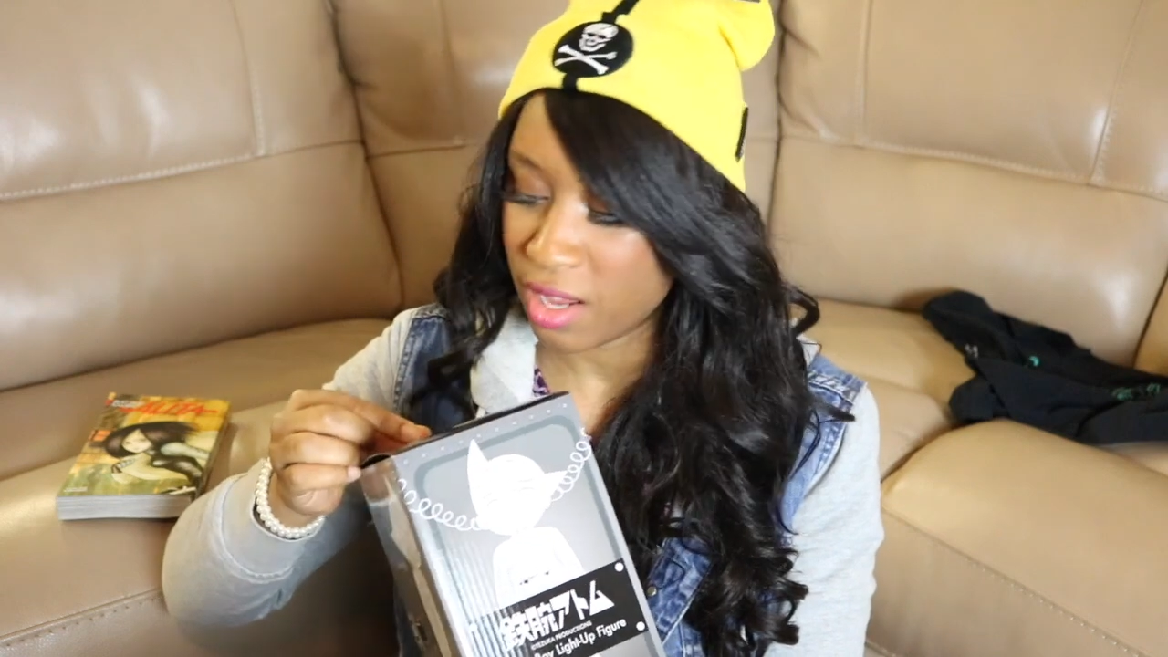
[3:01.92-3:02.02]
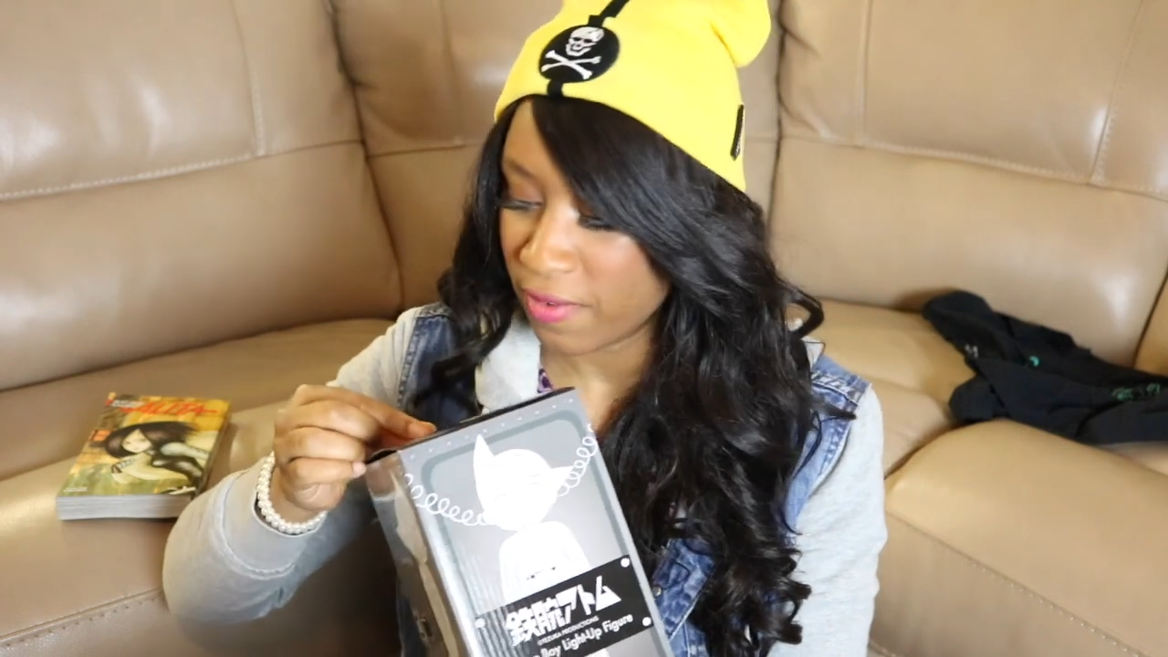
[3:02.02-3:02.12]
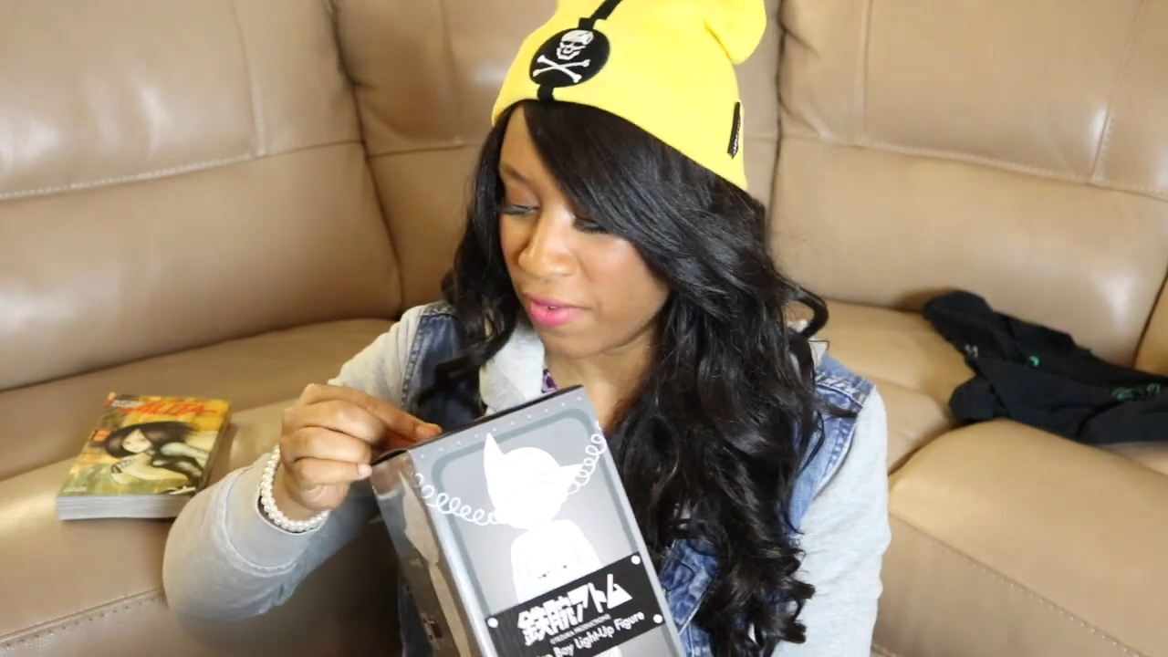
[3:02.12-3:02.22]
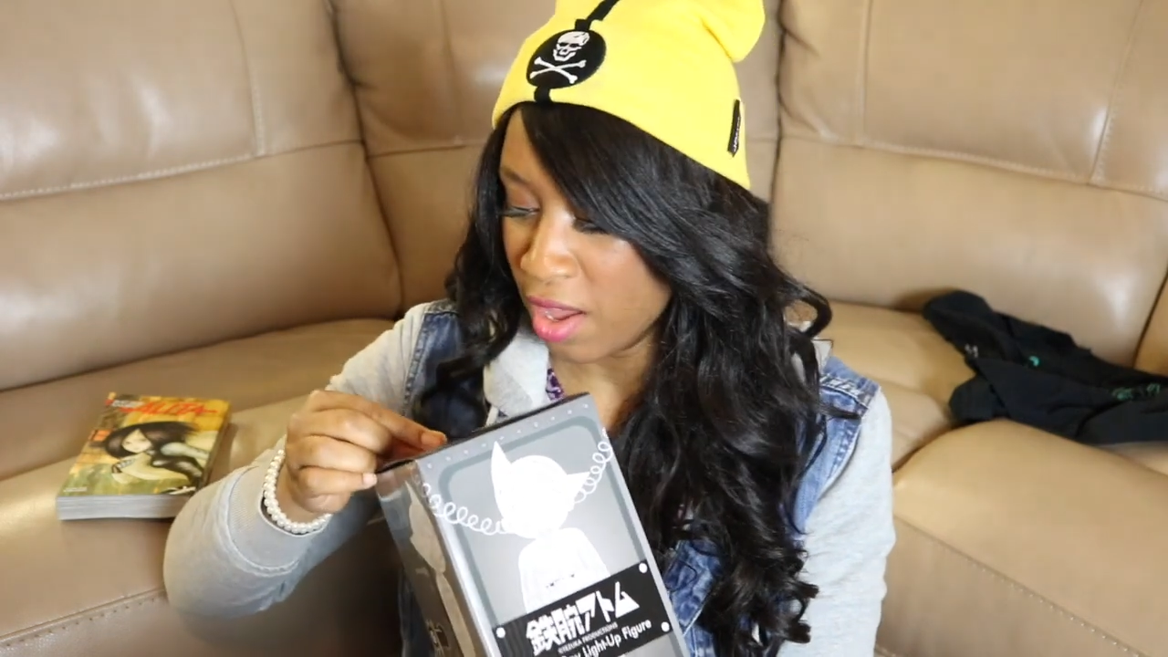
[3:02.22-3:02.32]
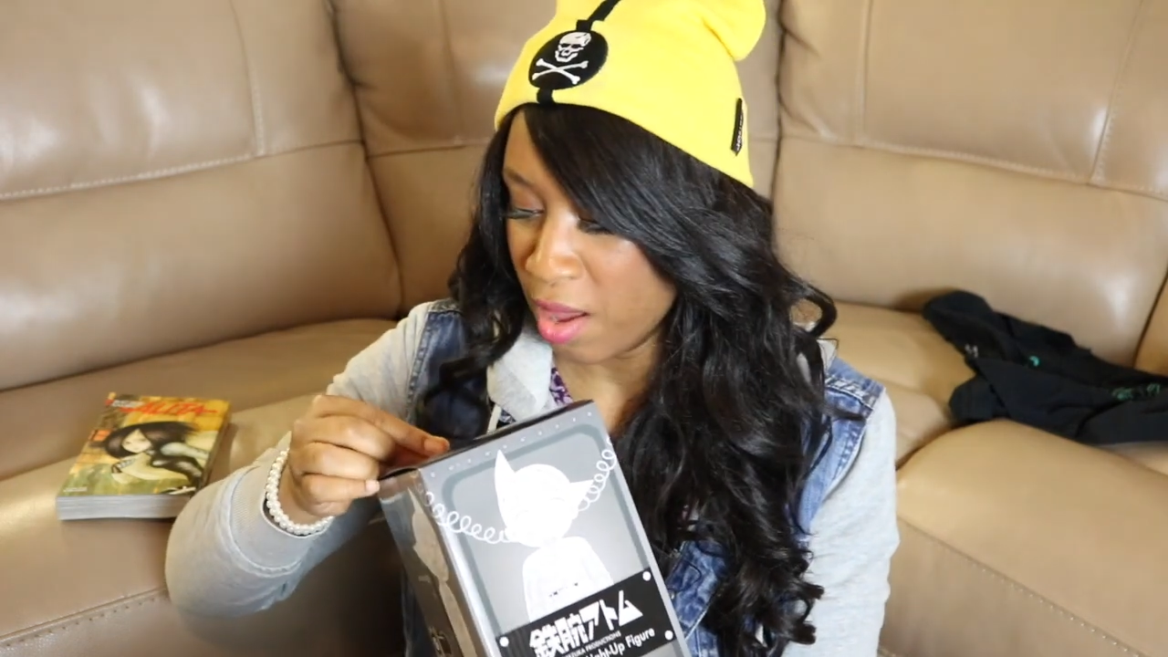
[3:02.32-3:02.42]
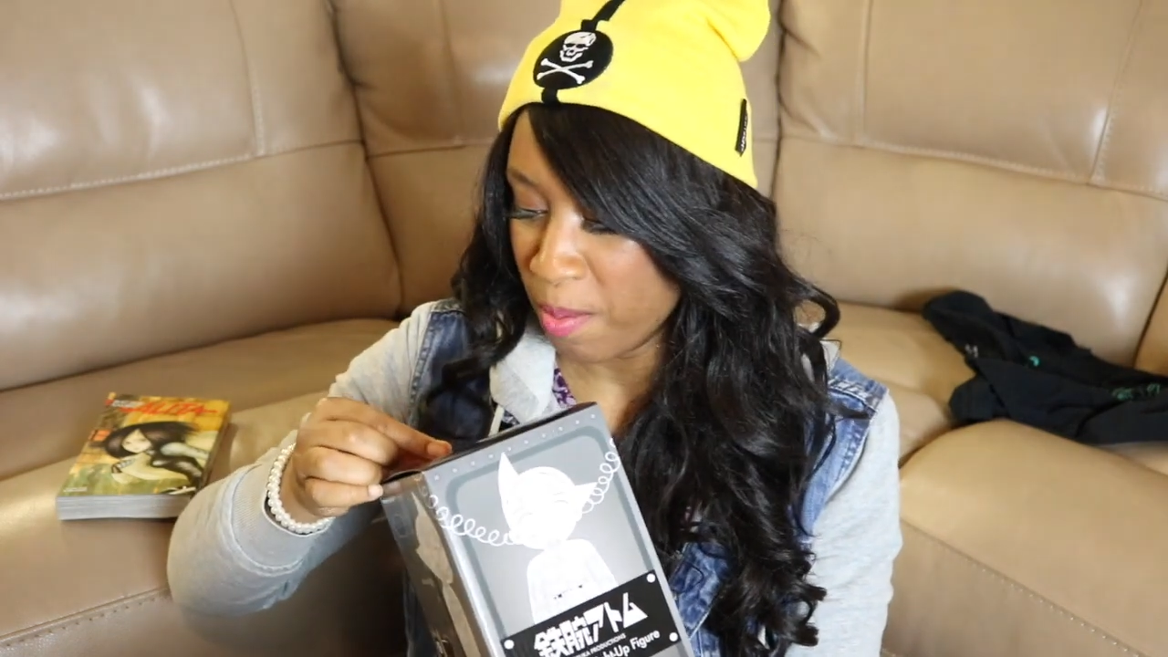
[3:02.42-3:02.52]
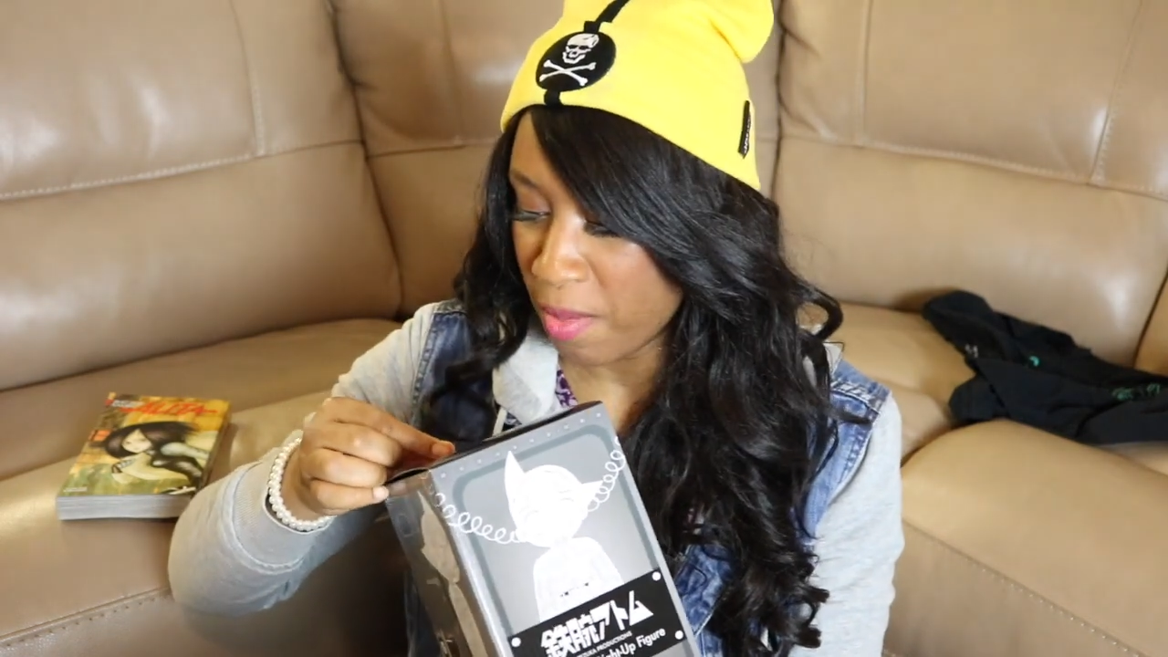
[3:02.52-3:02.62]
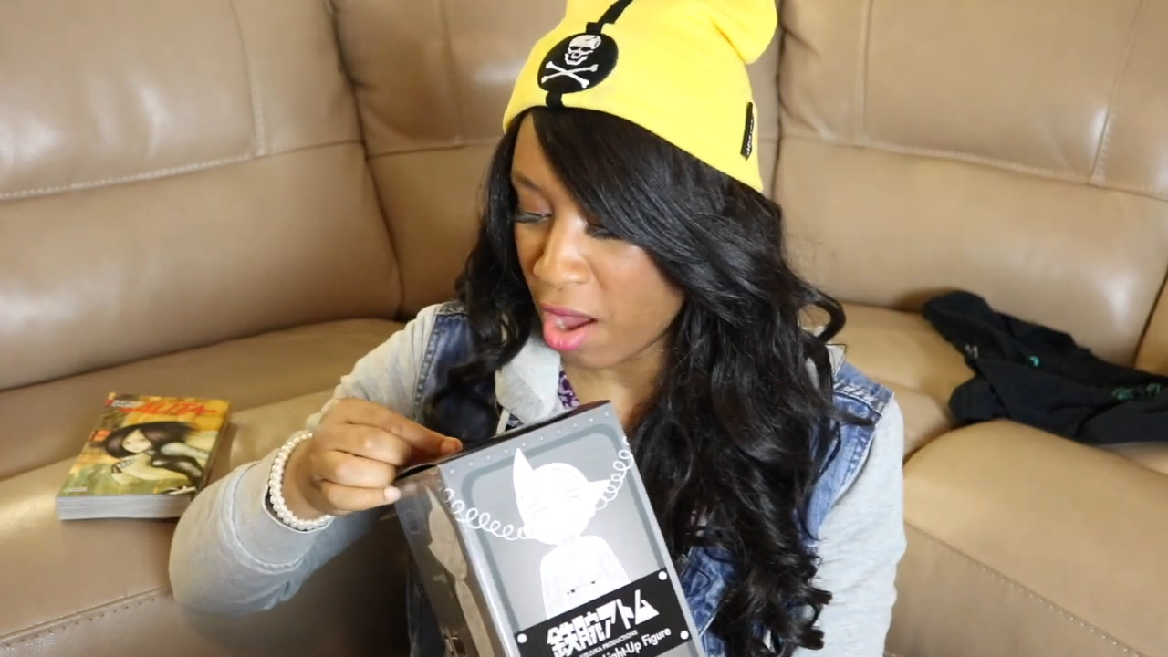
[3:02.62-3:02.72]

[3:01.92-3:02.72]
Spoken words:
of